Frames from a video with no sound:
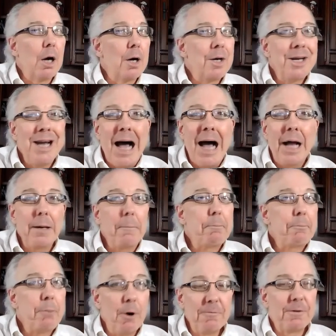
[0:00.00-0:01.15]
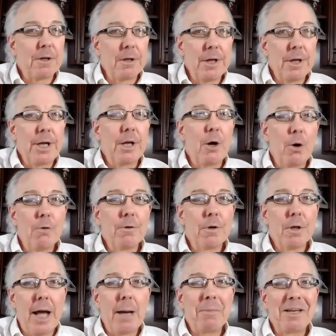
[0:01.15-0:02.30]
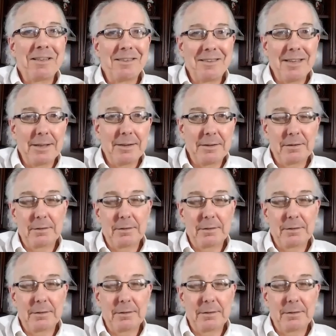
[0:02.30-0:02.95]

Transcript: not perfectly overlapping sets.